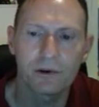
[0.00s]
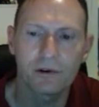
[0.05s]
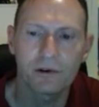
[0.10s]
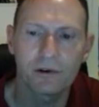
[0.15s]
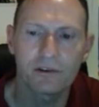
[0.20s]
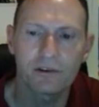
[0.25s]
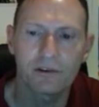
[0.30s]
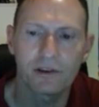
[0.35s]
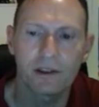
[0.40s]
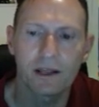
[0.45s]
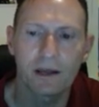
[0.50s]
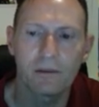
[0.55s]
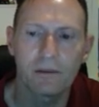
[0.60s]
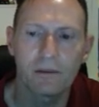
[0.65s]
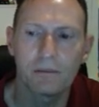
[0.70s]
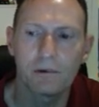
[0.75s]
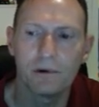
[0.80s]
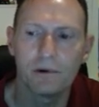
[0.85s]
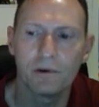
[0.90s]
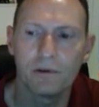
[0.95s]
You're going to see
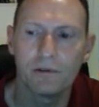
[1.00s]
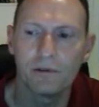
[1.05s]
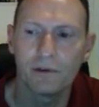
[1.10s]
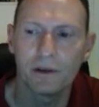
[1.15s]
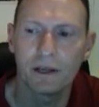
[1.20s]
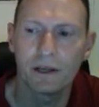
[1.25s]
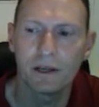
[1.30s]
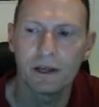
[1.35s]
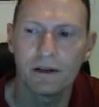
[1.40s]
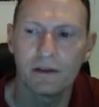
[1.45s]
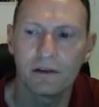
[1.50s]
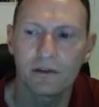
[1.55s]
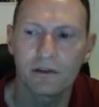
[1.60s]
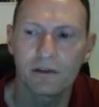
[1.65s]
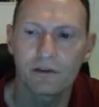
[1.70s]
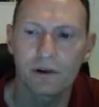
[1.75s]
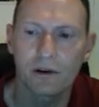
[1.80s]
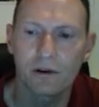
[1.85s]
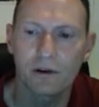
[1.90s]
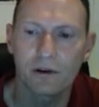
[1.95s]
that move into this
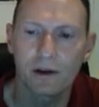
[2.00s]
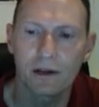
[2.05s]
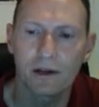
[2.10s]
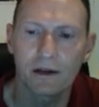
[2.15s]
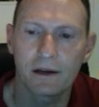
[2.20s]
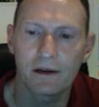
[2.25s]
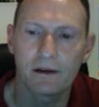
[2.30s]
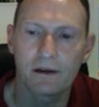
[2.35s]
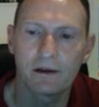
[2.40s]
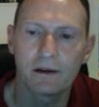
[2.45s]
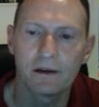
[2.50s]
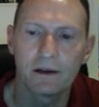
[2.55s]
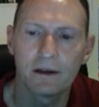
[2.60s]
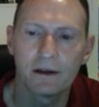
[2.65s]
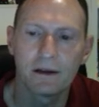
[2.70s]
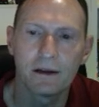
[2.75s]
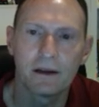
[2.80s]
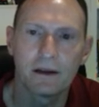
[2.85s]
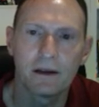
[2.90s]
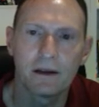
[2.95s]
truck right here,
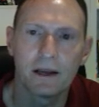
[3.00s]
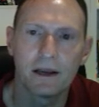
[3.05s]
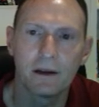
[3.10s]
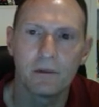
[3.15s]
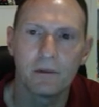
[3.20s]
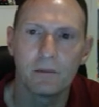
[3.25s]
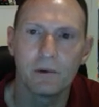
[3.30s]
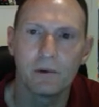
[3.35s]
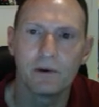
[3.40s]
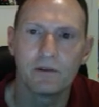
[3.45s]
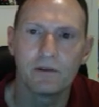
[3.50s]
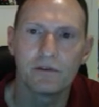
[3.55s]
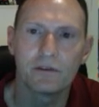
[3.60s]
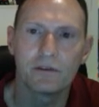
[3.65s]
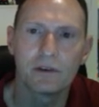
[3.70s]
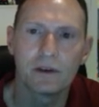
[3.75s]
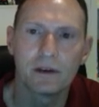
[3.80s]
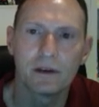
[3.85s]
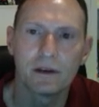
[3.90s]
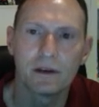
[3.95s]
and it
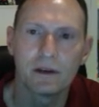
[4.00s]
moves.